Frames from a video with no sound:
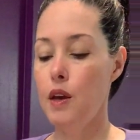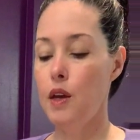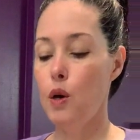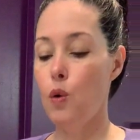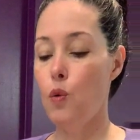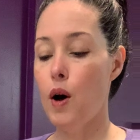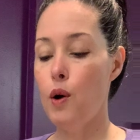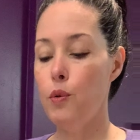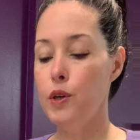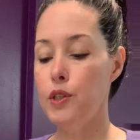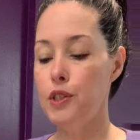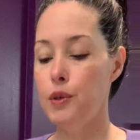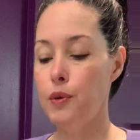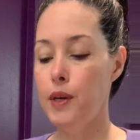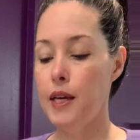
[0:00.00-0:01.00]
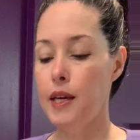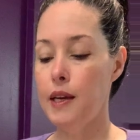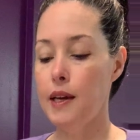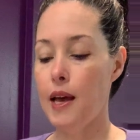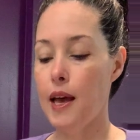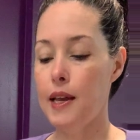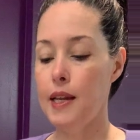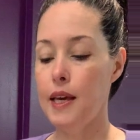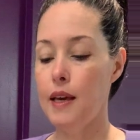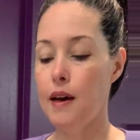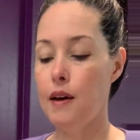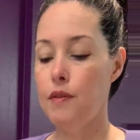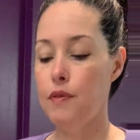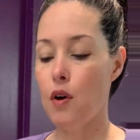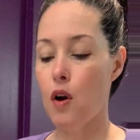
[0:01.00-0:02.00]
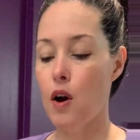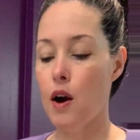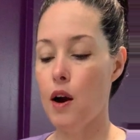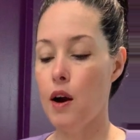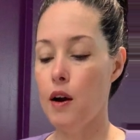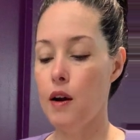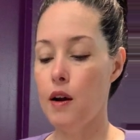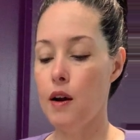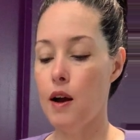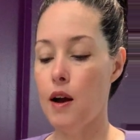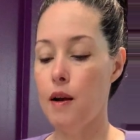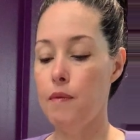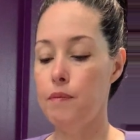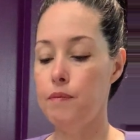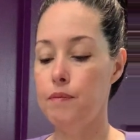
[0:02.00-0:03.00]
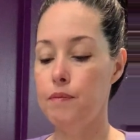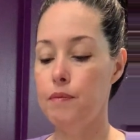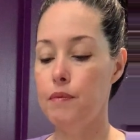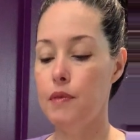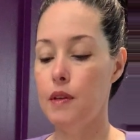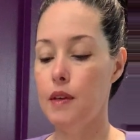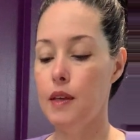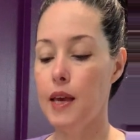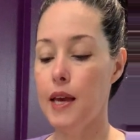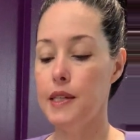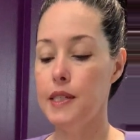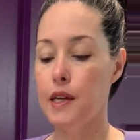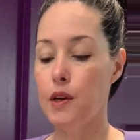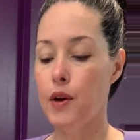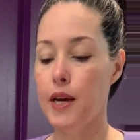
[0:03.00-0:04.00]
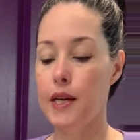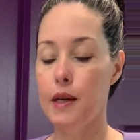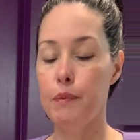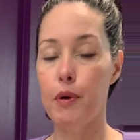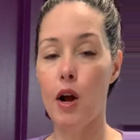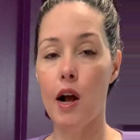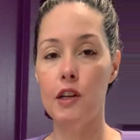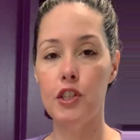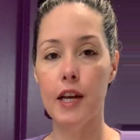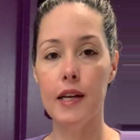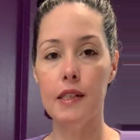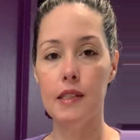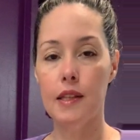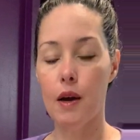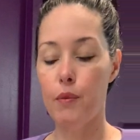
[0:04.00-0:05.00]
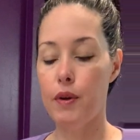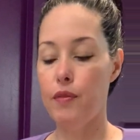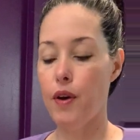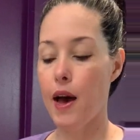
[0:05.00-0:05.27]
While we're doing any of our cake decorating projects that we've